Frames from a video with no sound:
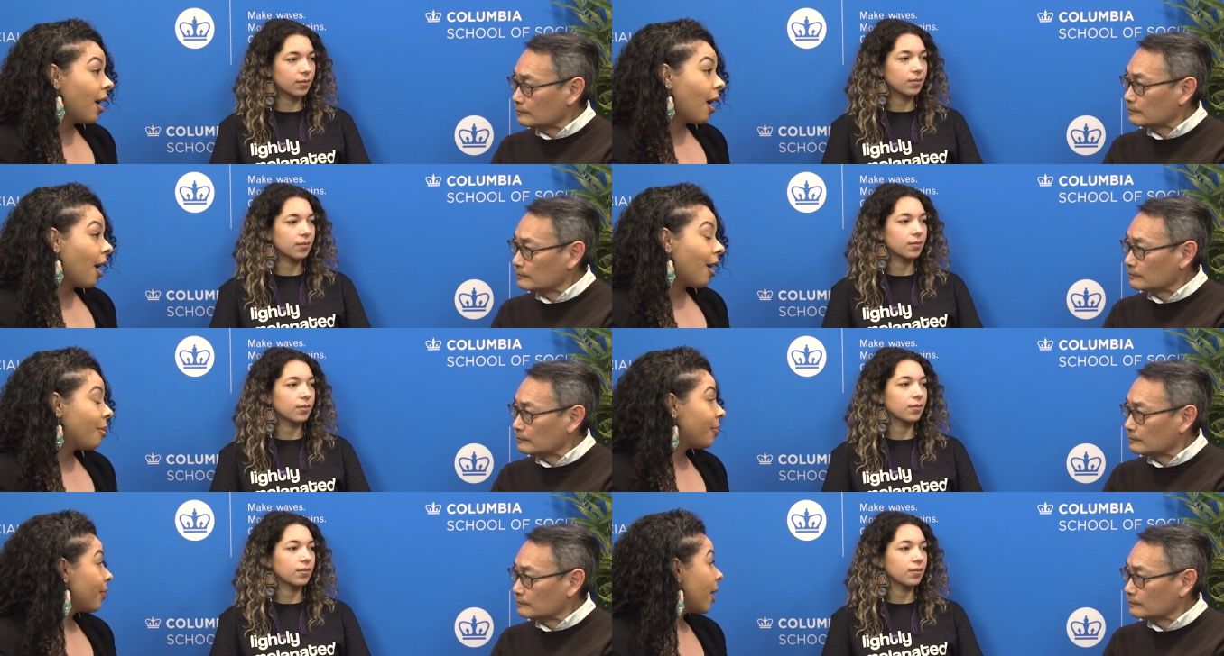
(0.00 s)

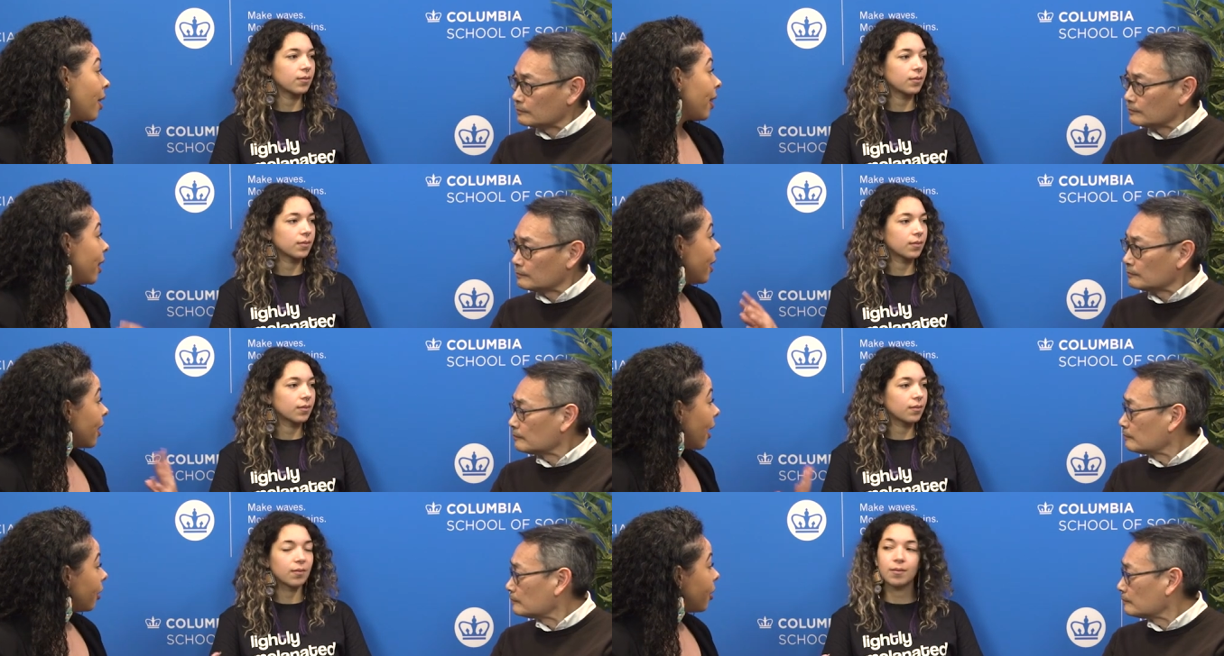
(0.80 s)
Speaker 1: Um, and I think
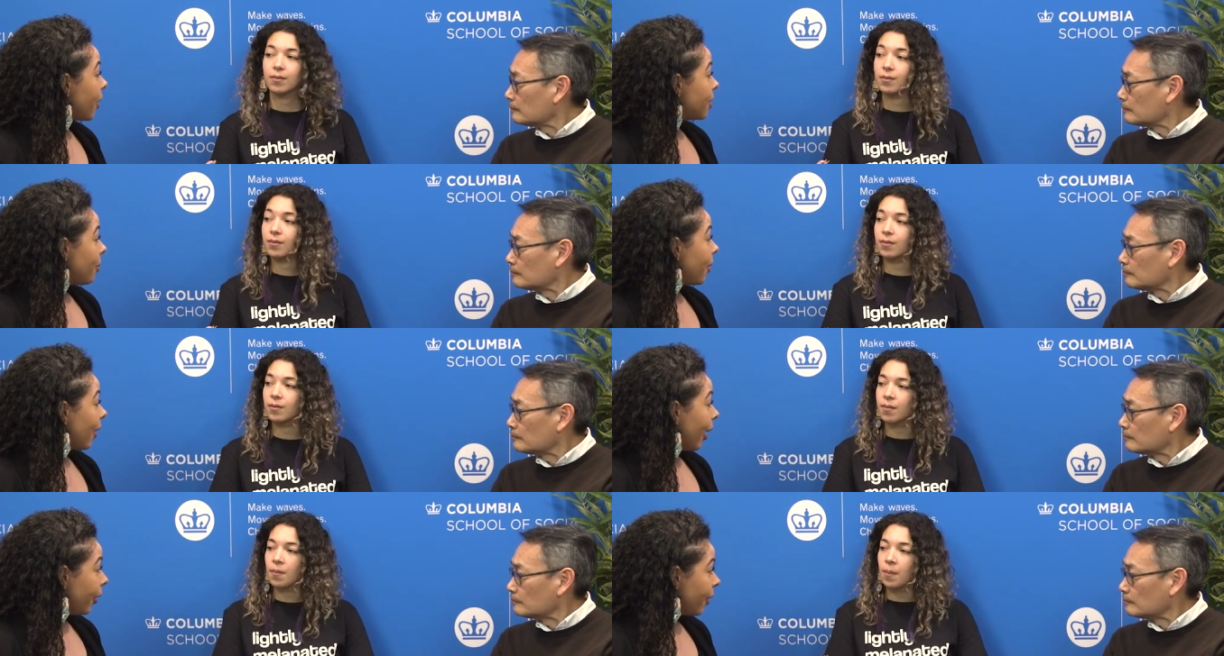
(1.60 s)
that, you know, that's something
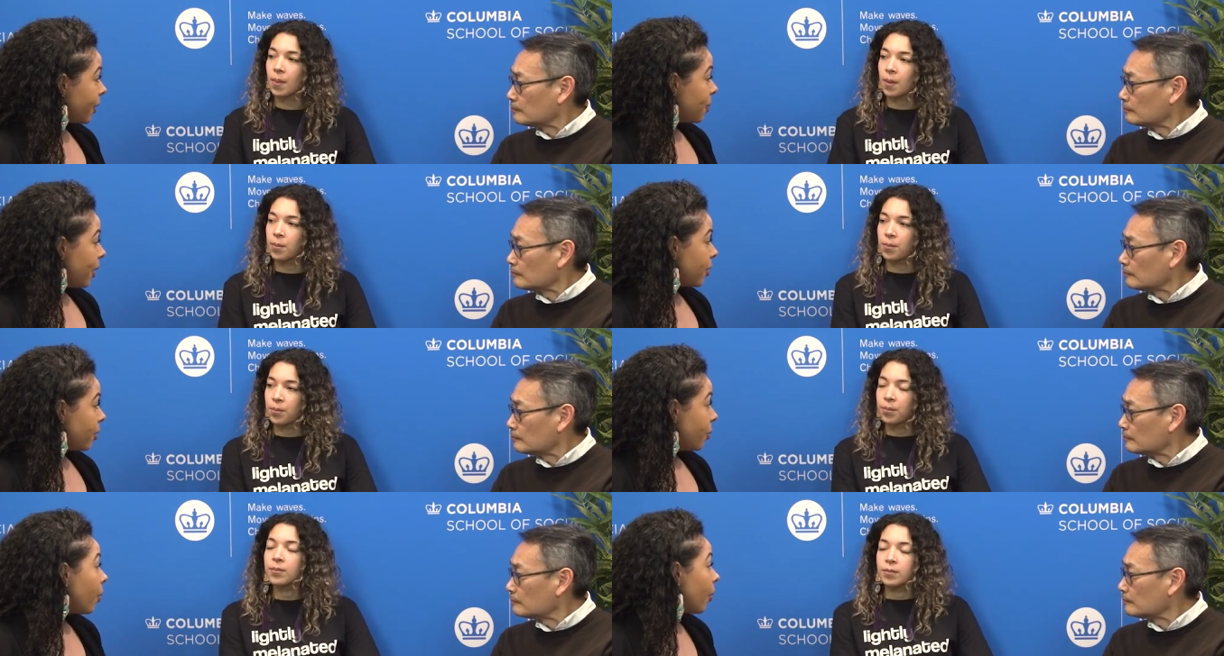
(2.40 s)
that Ariel can speak to
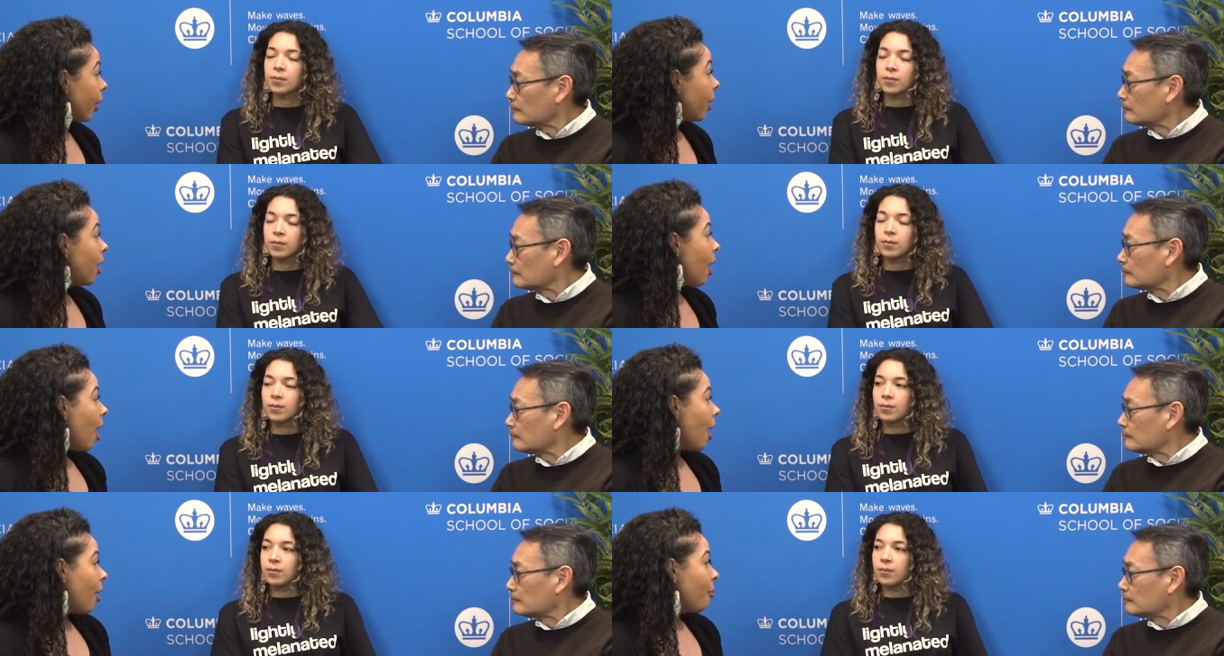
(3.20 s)
more.
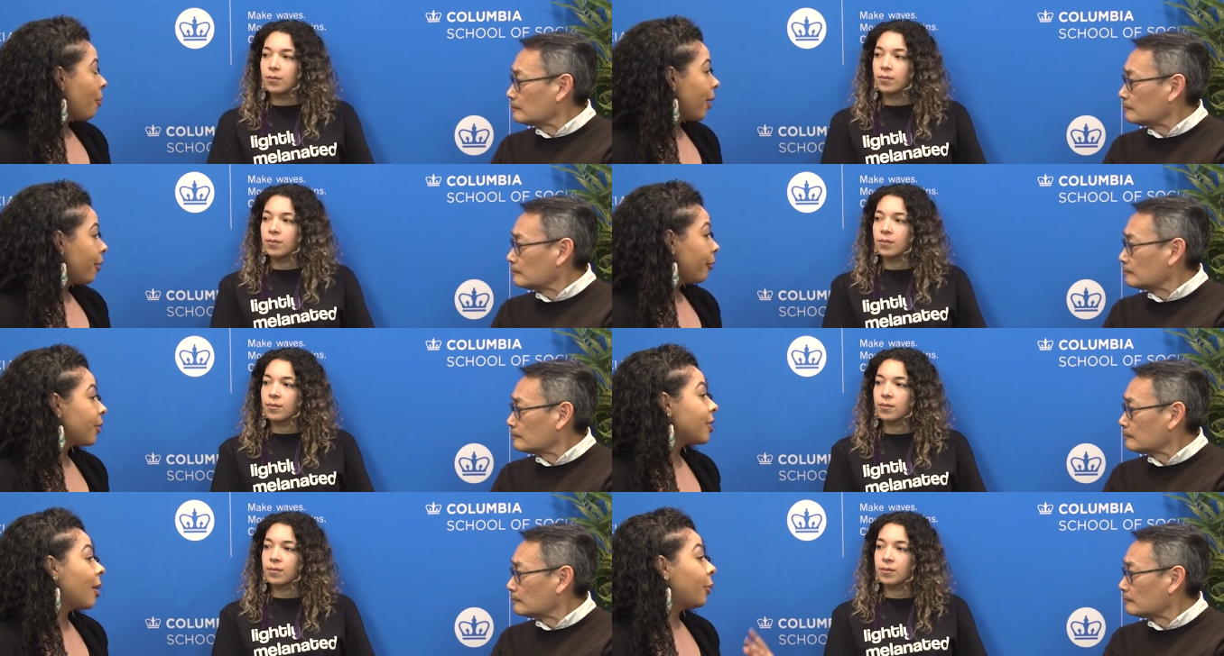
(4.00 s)
Um, but the
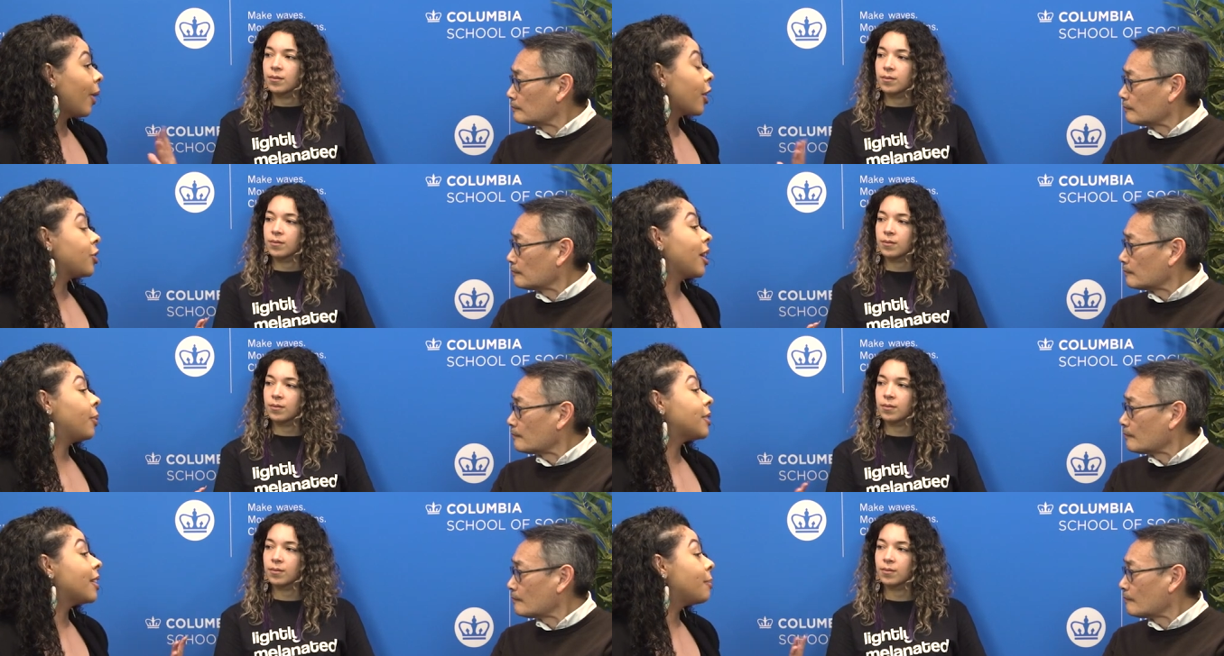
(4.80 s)
first time we were actually able
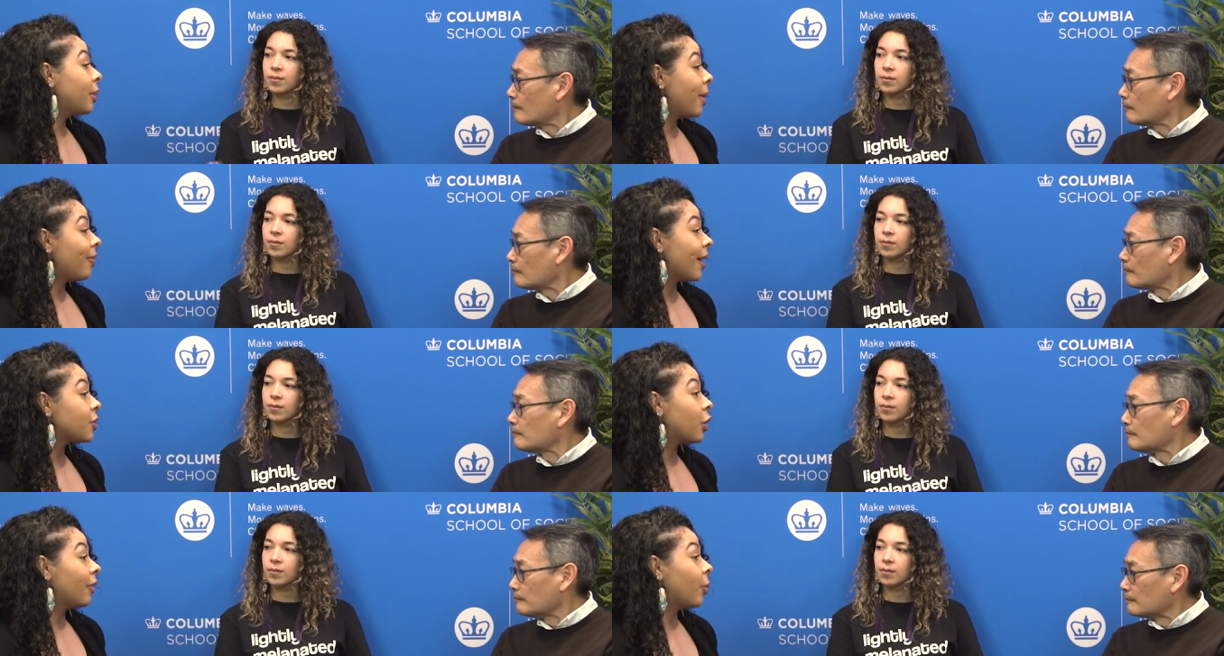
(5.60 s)
to implement that
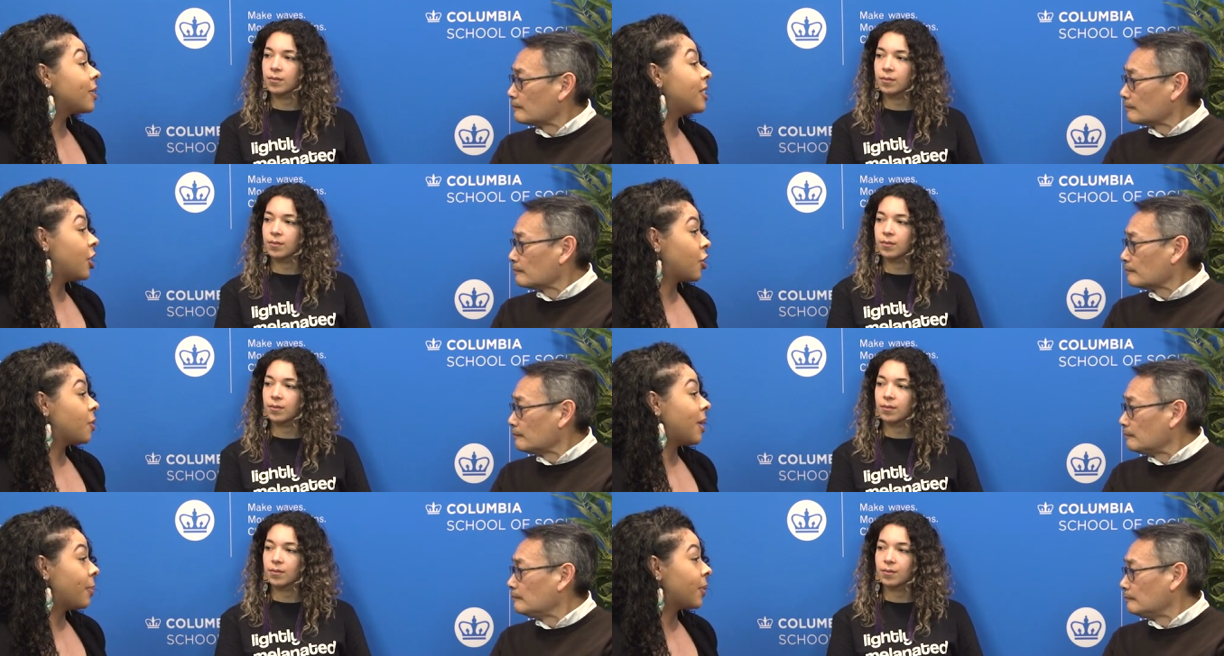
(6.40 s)
survey was Indigenous
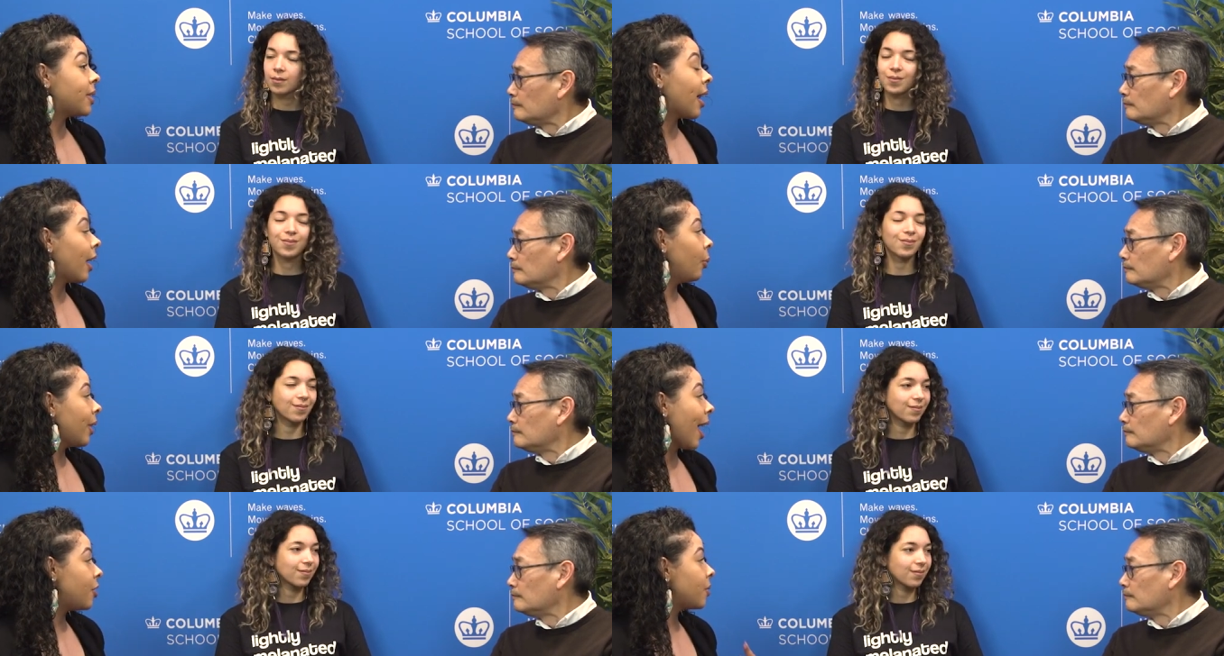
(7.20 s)
Peoples Day, and we
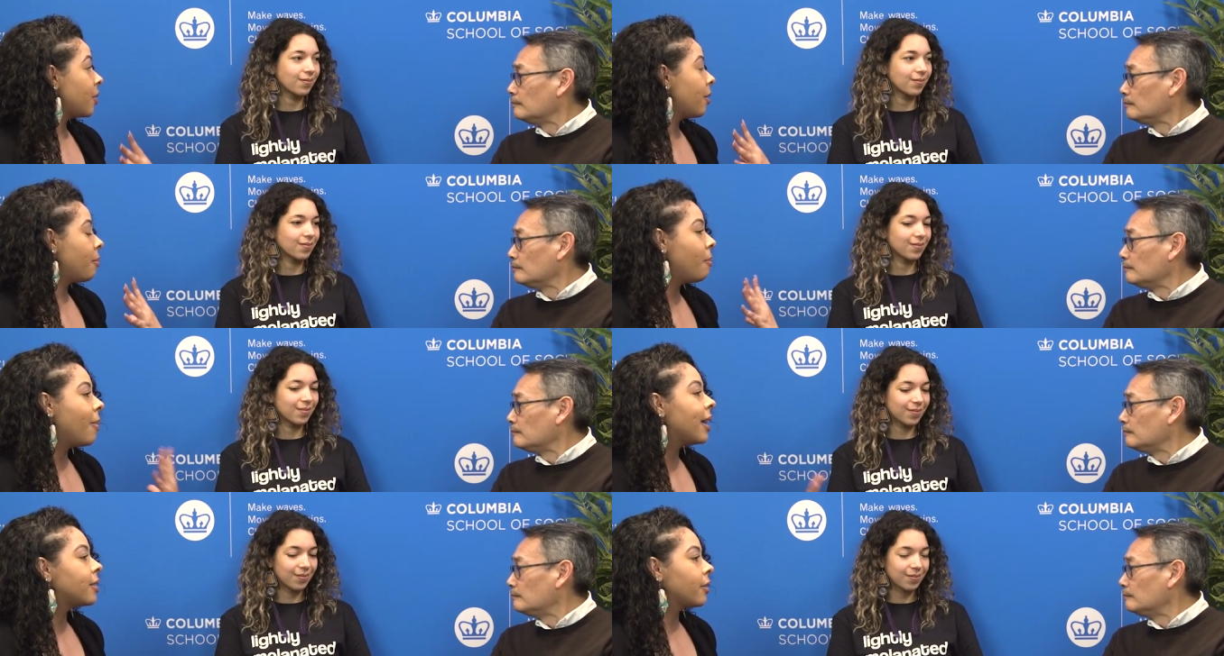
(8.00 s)
had just an,
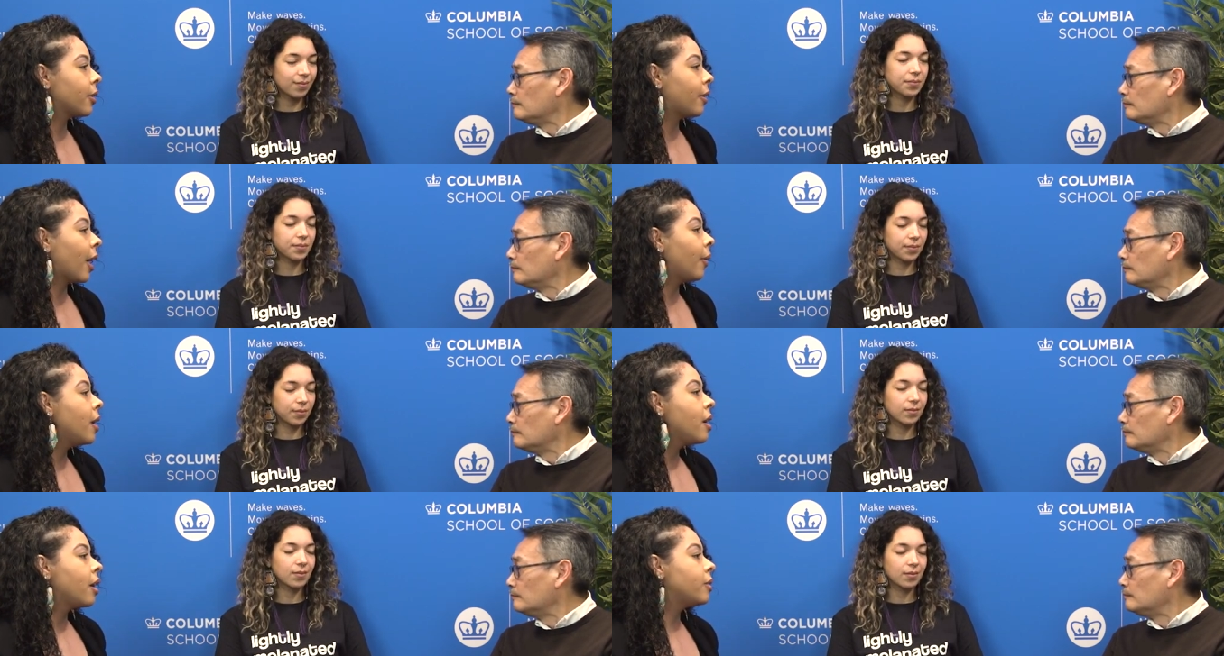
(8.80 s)
amazing turnout.
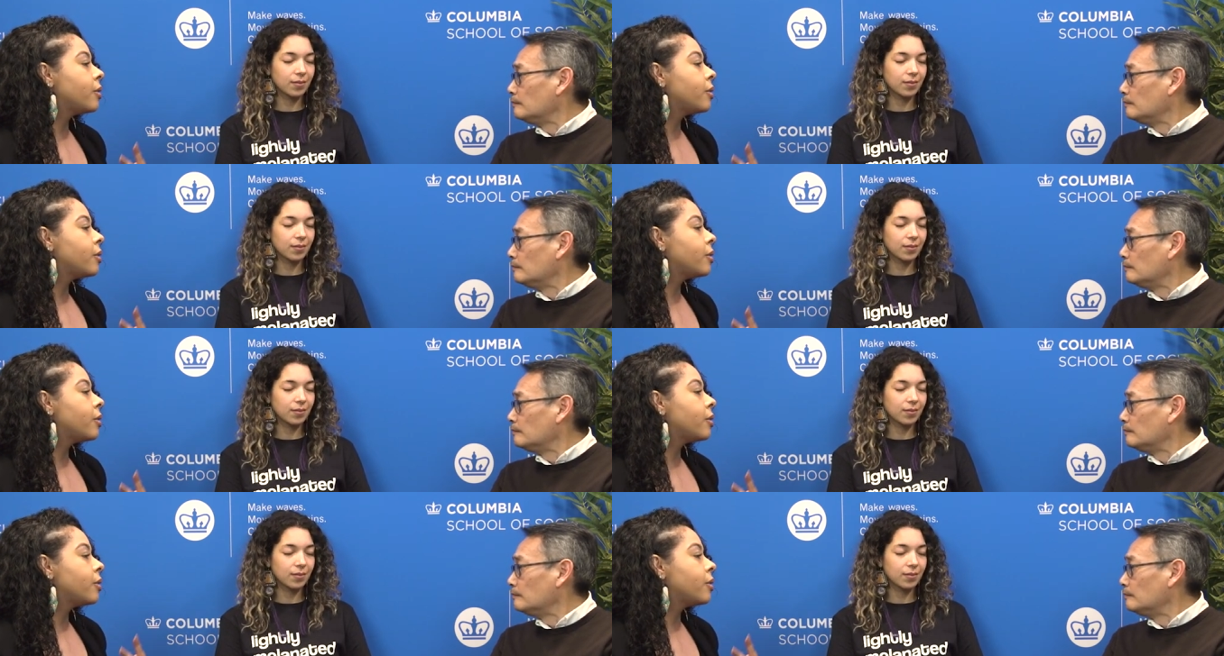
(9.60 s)
And